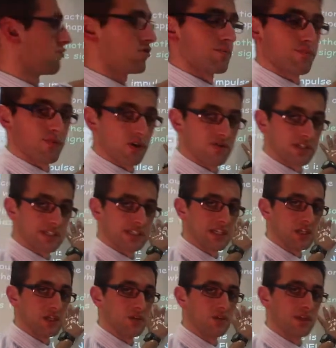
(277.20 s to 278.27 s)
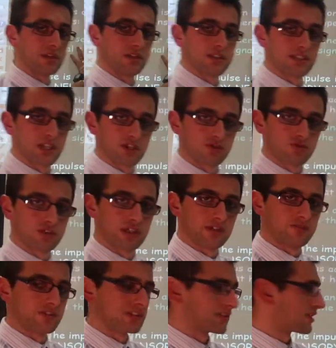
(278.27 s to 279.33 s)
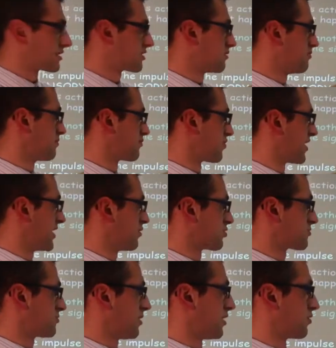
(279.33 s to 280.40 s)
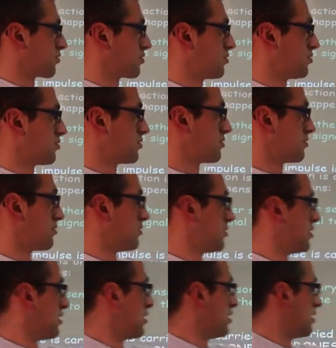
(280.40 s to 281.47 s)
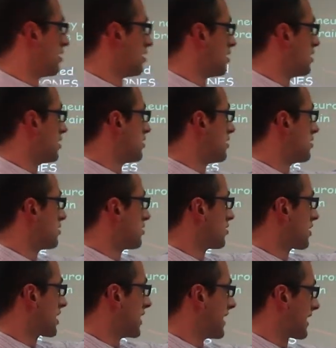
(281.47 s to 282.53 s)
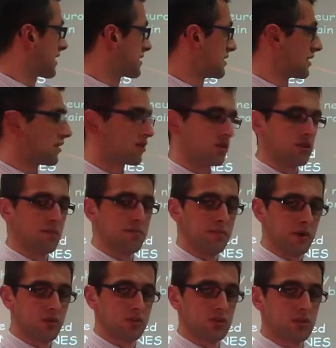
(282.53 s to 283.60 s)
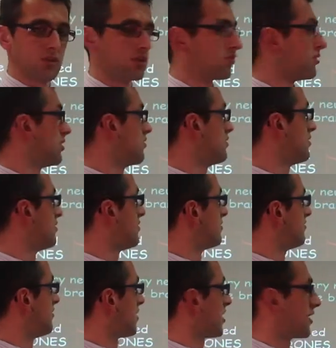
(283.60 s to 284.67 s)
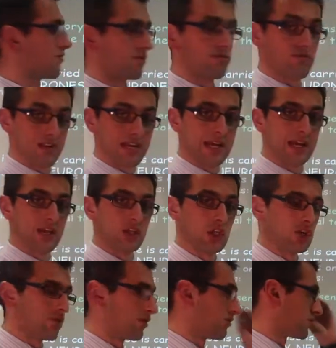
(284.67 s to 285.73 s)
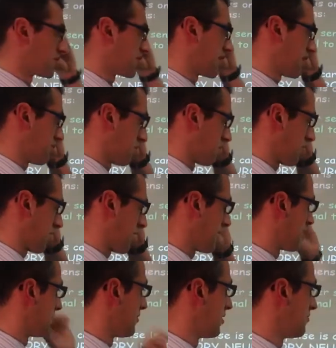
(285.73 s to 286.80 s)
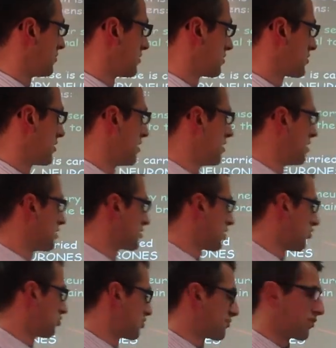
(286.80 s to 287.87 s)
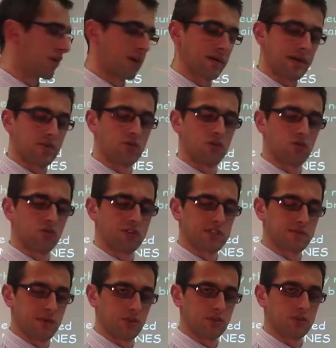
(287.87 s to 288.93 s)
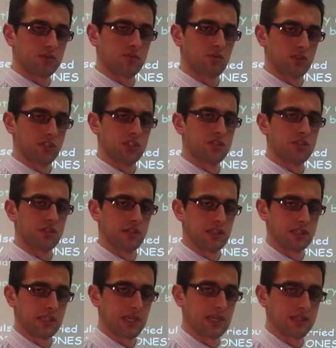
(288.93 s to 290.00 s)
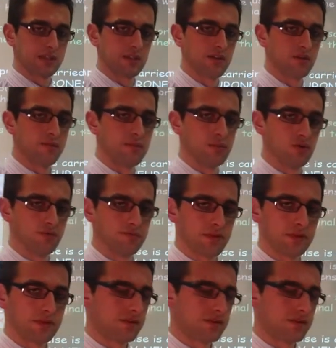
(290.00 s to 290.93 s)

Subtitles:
the processing unit, the central nervous system, brain or spinal cord, connecting to the motor neuron via a relay neuron, which again we'll look at in a moment, to ultimately bring out your response, which is, in this case, movement.